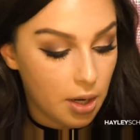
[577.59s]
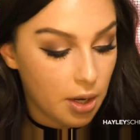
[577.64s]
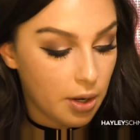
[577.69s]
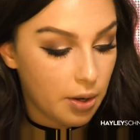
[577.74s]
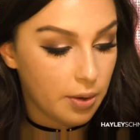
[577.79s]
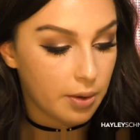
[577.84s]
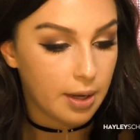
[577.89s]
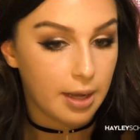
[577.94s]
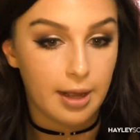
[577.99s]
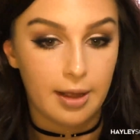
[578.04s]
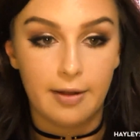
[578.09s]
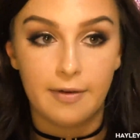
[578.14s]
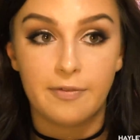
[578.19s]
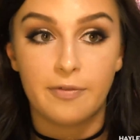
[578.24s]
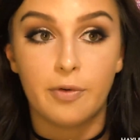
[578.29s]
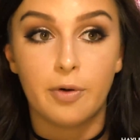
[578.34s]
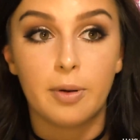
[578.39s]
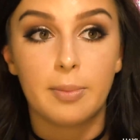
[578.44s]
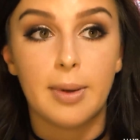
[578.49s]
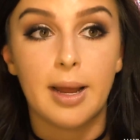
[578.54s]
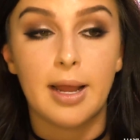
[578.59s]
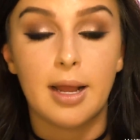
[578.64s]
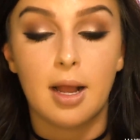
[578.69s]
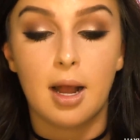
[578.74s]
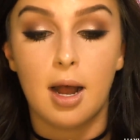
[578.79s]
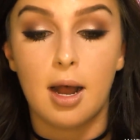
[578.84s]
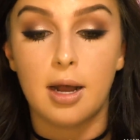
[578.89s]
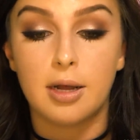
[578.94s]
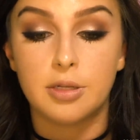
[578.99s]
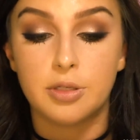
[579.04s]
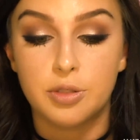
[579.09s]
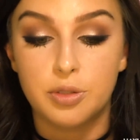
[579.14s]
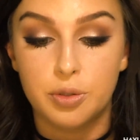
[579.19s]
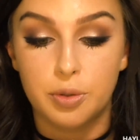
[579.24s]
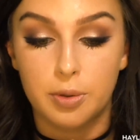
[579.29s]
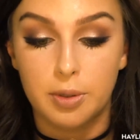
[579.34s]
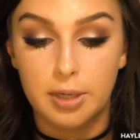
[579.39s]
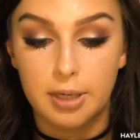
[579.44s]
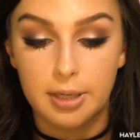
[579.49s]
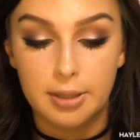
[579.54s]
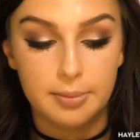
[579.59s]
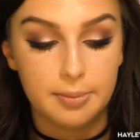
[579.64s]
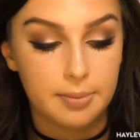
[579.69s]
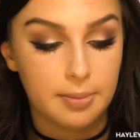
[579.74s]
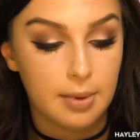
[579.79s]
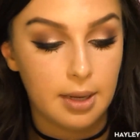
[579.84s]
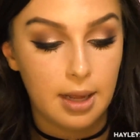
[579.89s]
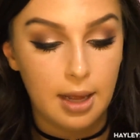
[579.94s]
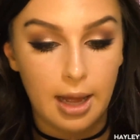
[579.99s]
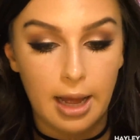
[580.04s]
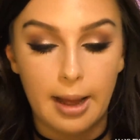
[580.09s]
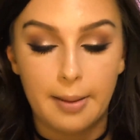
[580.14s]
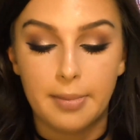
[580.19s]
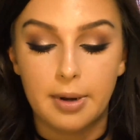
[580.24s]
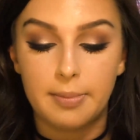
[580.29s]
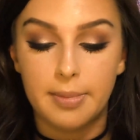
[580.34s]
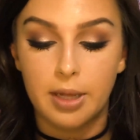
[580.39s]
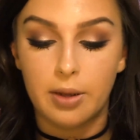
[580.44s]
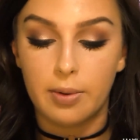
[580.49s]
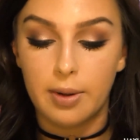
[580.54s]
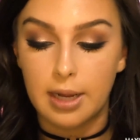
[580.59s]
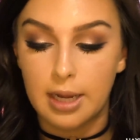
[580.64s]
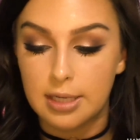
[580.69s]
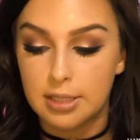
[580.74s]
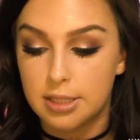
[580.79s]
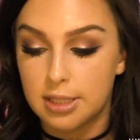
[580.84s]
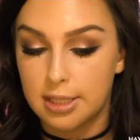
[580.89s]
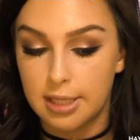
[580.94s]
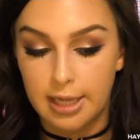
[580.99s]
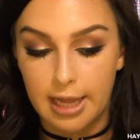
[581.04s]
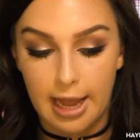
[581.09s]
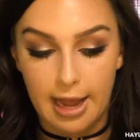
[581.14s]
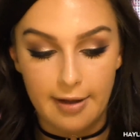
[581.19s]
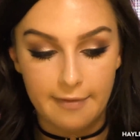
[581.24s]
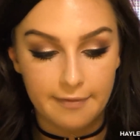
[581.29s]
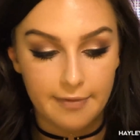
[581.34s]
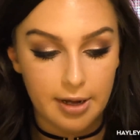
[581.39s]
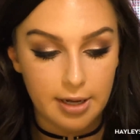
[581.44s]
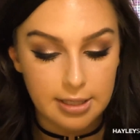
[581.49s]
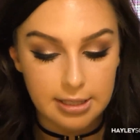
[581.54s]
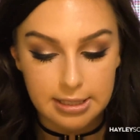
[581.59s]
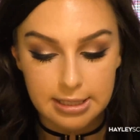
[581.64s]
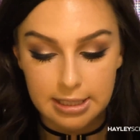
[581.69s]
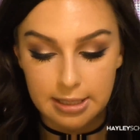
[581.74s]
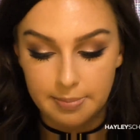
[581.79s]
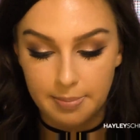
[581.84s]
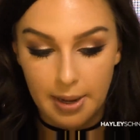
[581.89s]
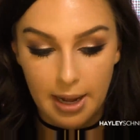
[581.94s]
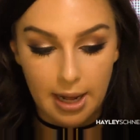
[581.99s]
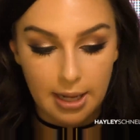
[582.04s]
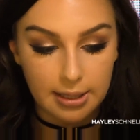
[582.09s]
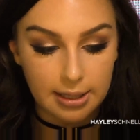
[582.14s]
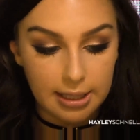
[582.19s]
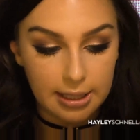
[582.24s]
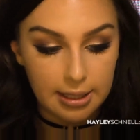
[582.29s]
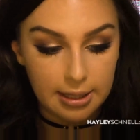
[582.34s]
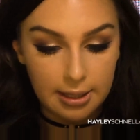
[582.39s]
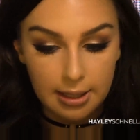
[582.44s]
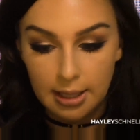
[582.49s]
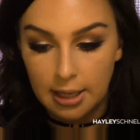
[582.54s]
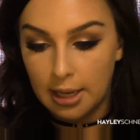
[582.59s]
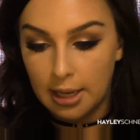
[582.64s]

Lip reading: Okay, for my contour, I'm going to be going into the Kat Von D palette.